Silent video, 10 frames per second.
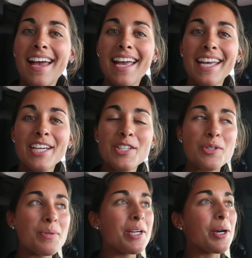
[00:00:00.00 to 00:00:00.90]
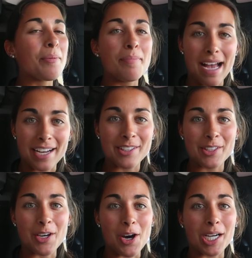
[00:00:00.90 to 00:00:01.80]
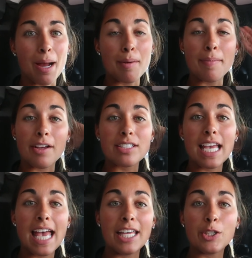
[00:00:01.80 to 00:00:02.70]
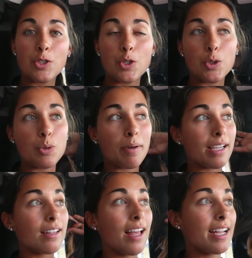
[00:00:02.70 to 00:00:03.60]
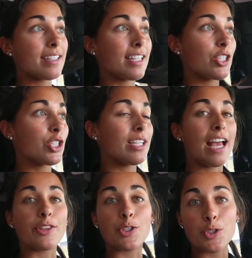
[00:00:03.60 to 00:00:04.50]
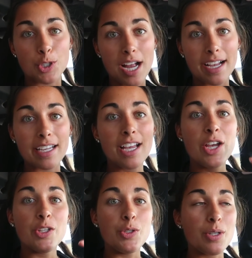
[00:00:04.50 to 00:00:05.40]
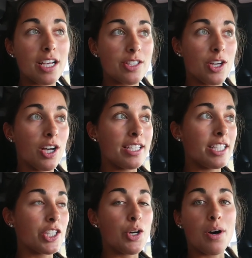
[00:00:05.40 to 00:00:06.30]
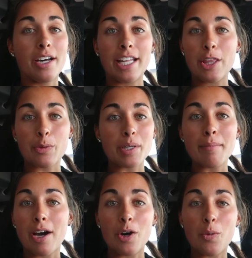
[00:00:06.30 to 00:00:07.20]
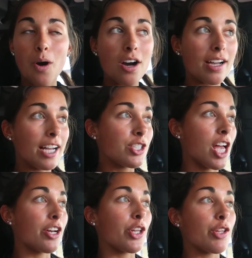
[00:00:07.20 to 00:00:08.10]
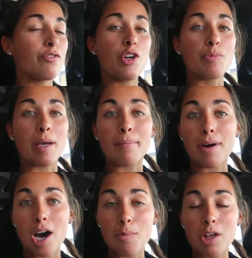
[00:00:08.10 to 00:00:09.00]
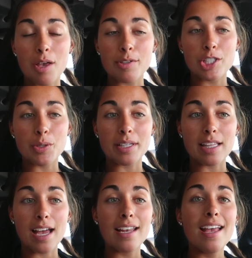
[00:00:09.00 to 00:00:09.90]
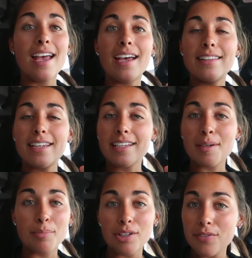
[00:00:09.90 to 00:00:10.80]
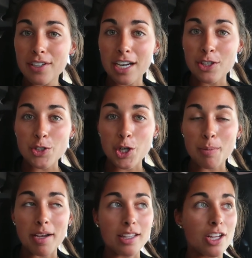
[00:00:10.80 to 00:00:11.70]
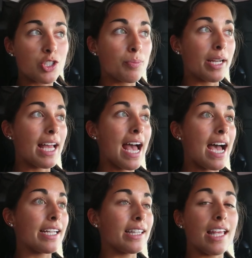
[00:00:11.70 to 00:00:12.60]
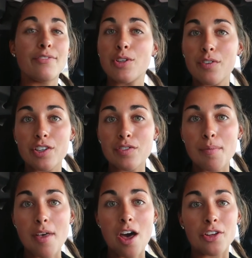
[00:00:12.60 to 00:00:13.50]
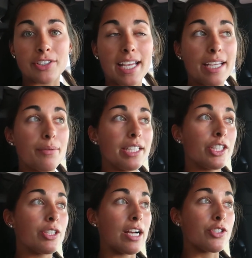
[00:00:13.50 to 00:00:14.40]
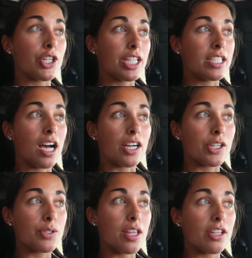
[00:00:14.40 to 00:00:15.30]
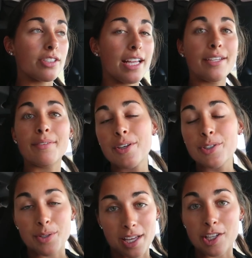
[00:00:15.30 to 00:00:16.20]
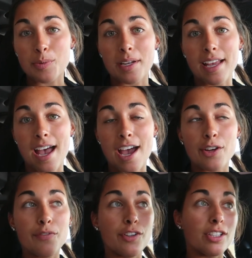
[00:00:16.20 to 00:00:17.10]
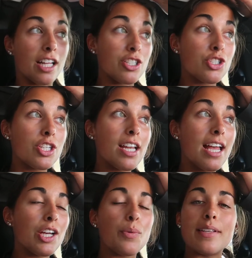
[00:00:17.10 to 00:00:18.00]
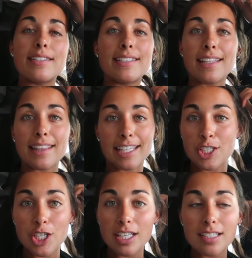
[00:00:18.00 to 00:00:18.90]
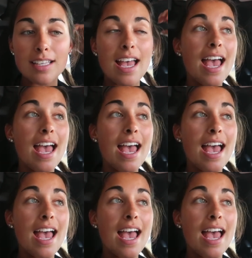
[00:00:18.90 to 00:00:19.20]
And we are back in the car. I'm about to head to my client session at the track. You guys saw I did go on a three mile walk. I chatted on the phone with my mom while I was doing that. And then I completely forgot to show you my lunch, but I had leftovers from the other night. We did ground turkey tacos the other night. So that is what I had for lunch today. It was delicious.